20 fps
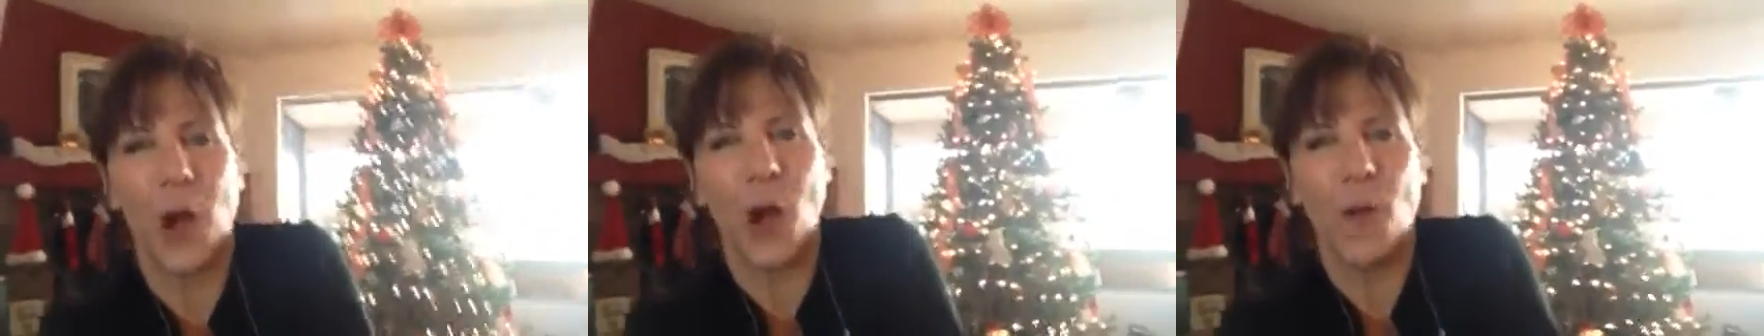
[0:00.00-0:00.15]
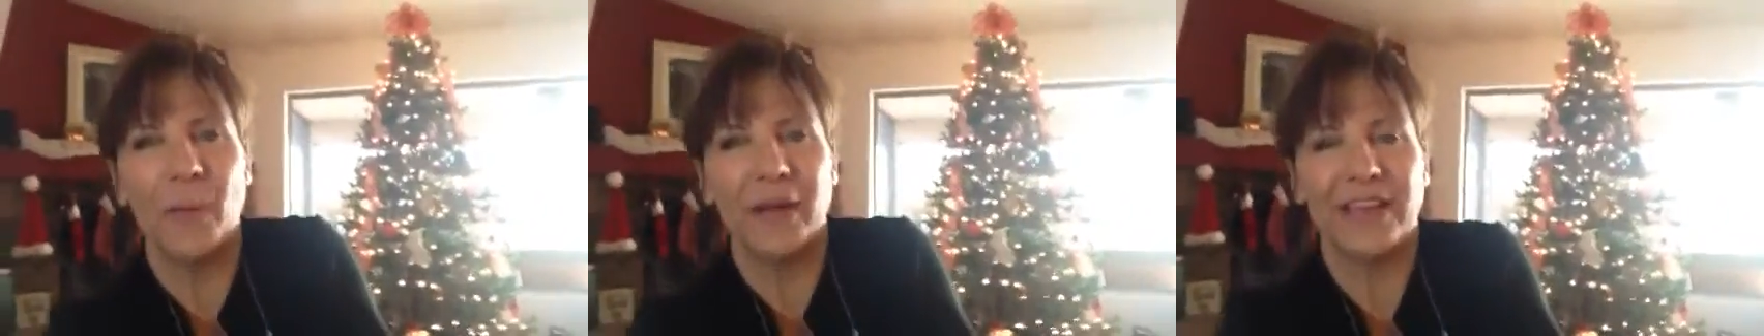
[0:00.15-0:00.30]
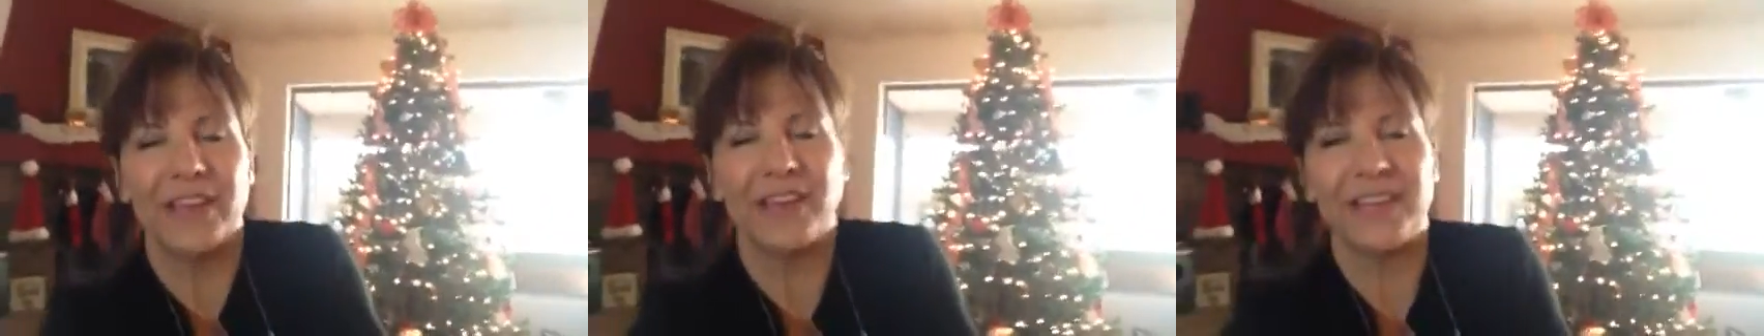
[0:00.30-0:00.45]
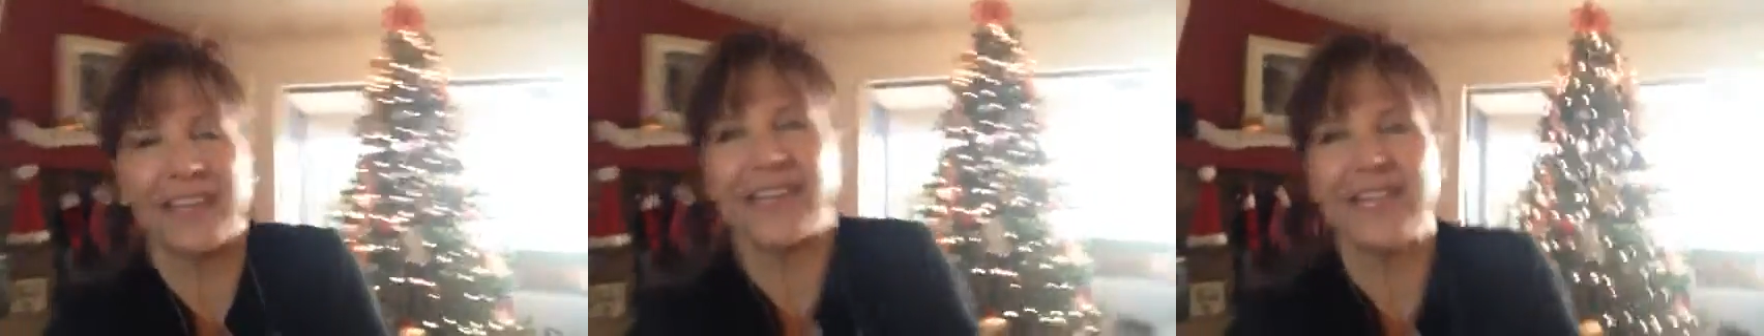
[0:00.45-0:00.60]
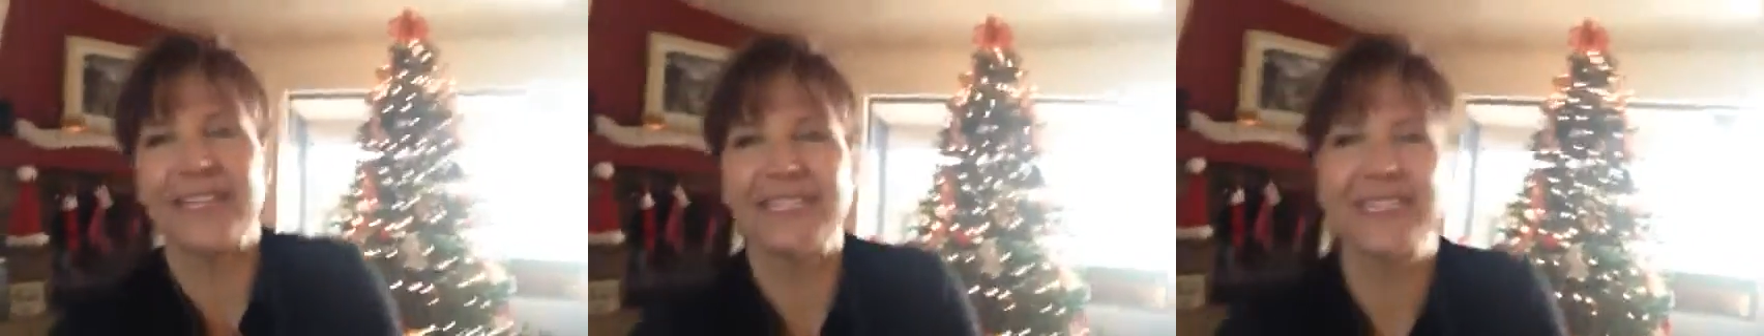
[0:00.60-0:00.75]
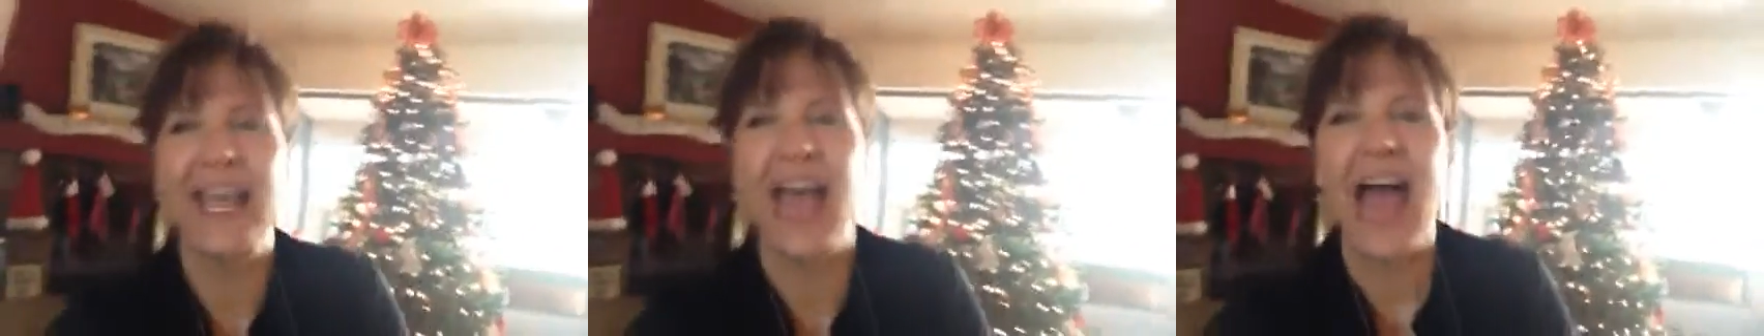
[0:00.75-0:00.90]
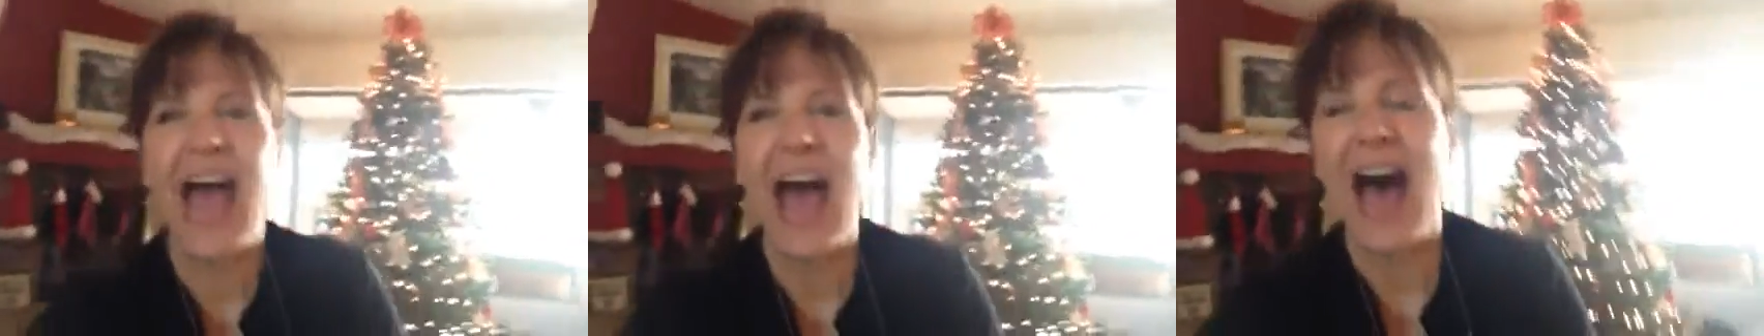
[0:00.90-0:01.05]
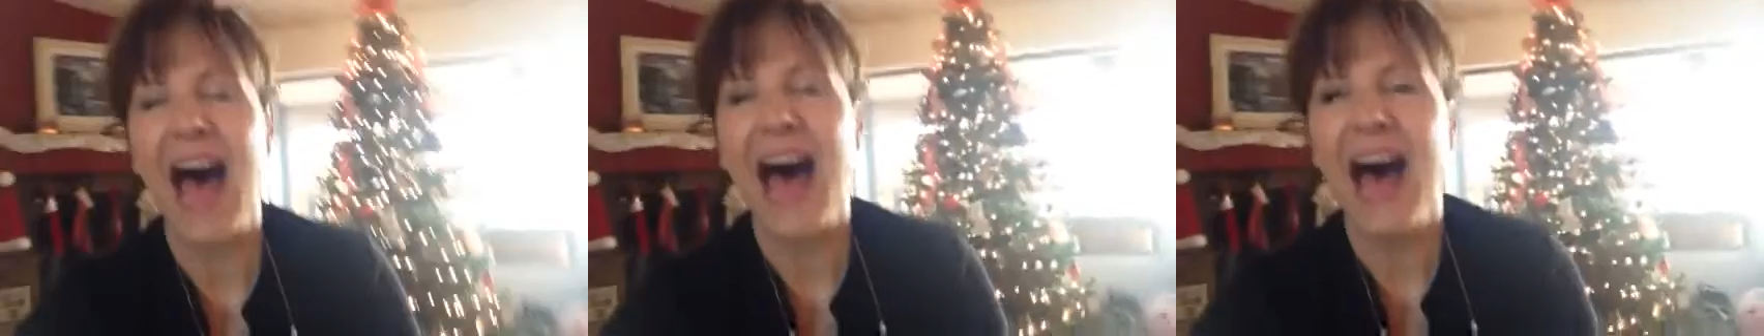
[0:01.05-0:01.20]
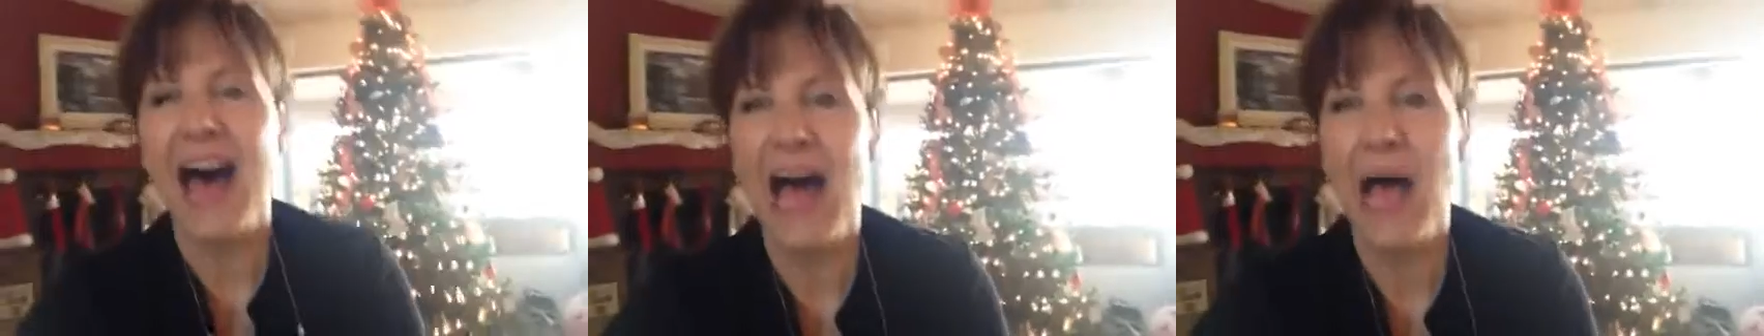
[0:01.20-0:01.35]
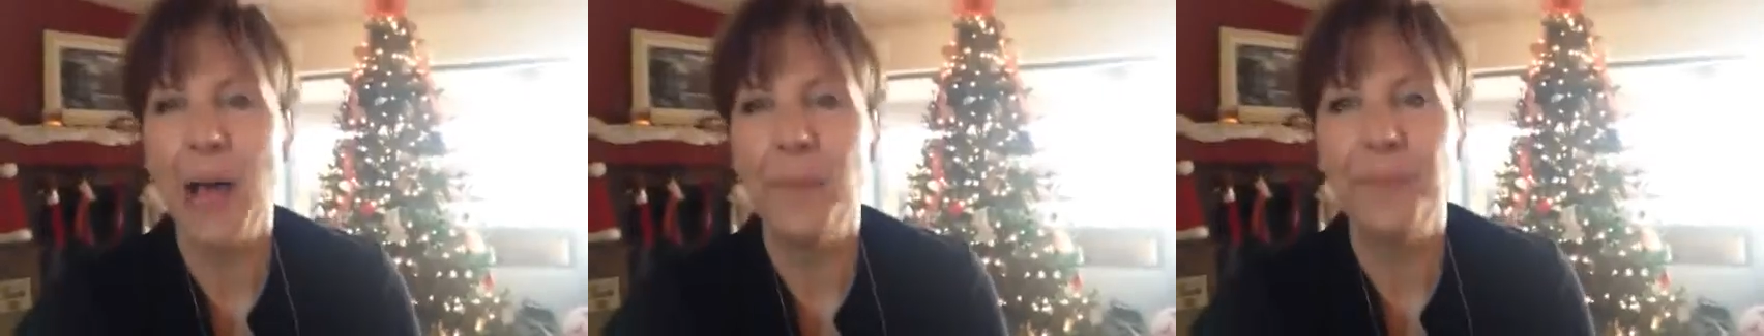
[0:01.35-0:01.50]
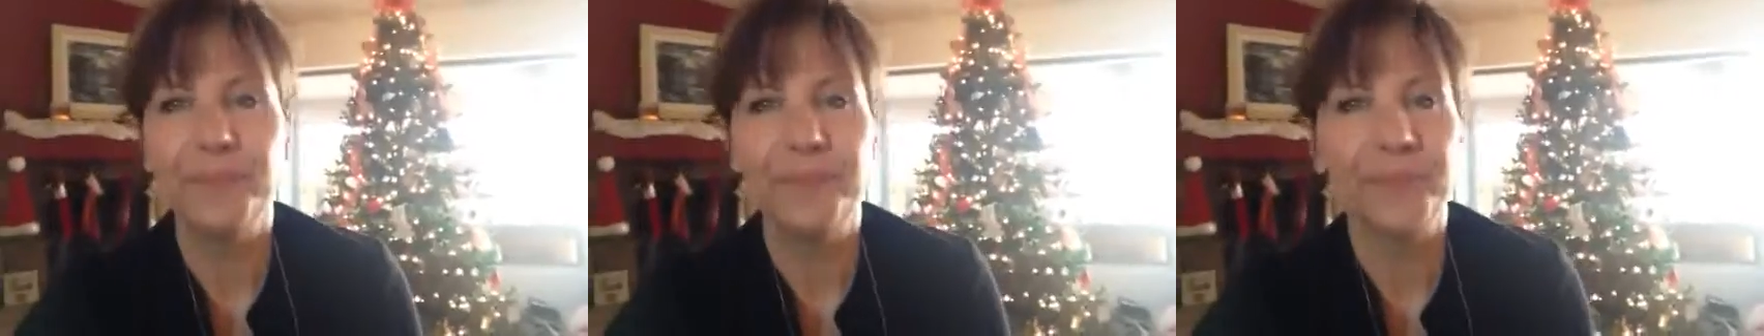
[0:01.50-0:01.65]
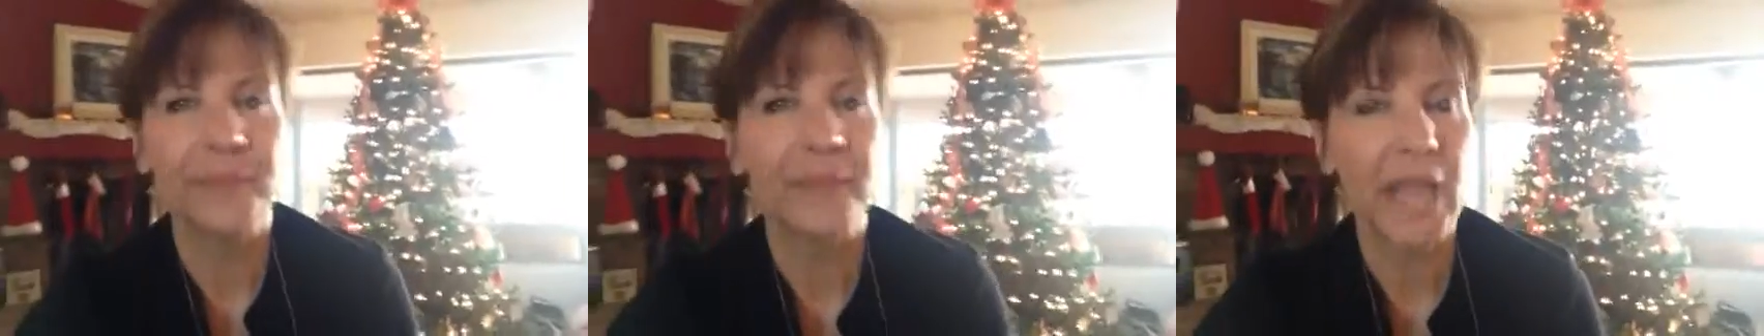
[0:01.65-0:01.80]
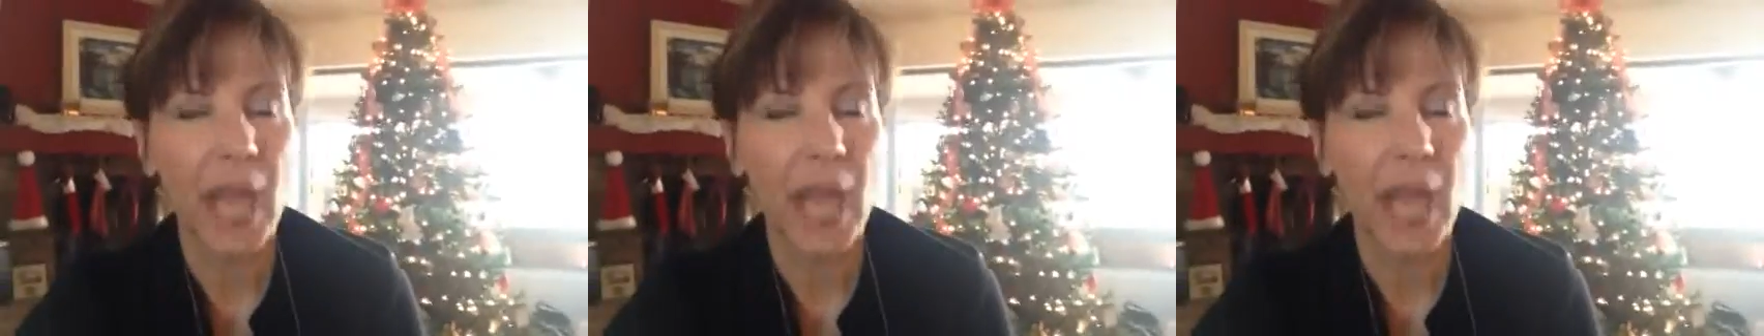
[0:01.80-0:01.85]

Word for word: Oh my goodness. Um,